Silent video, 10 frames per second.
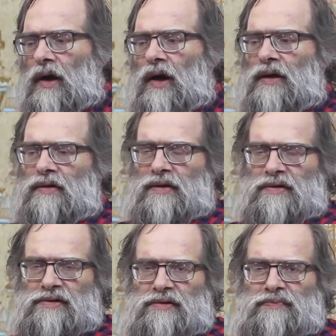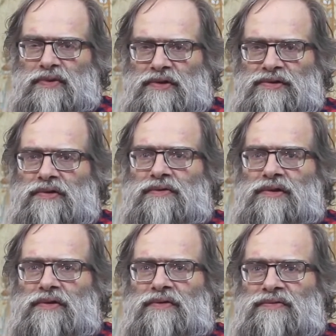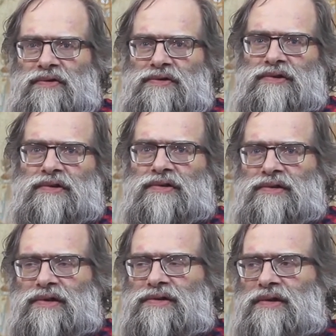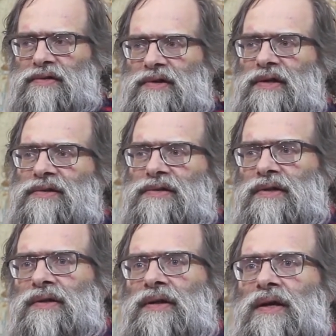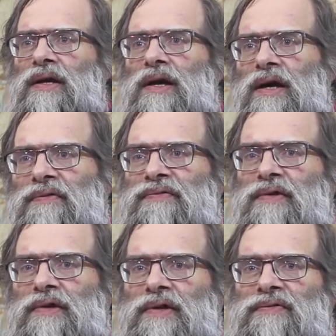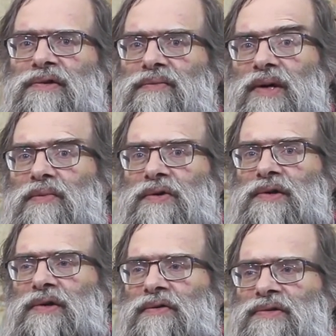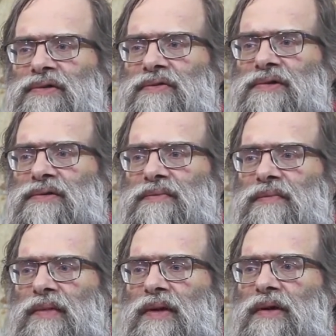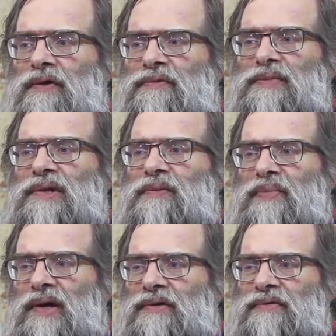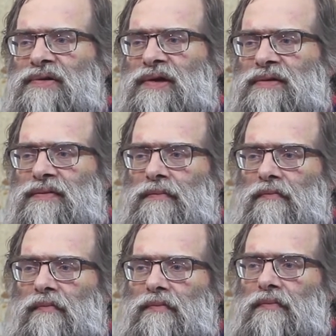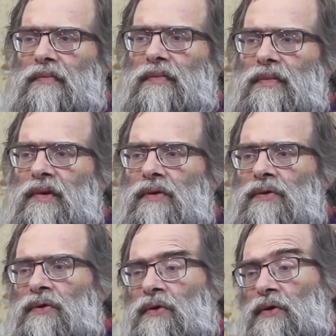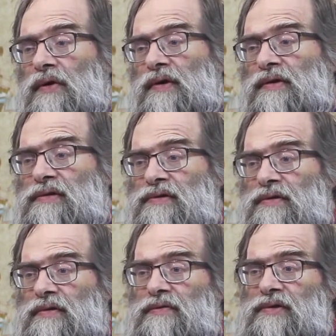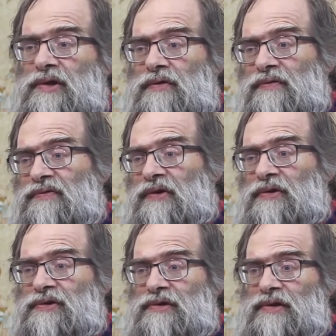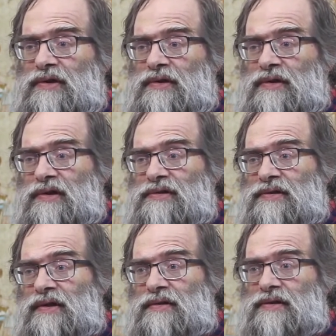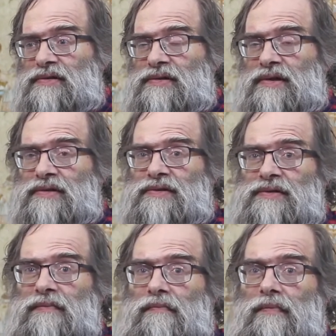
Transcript: Either it is a personal reconversion in the sense that they still have a living memory of Hinduism, of being part of that, or it is a reconversion in an extended sense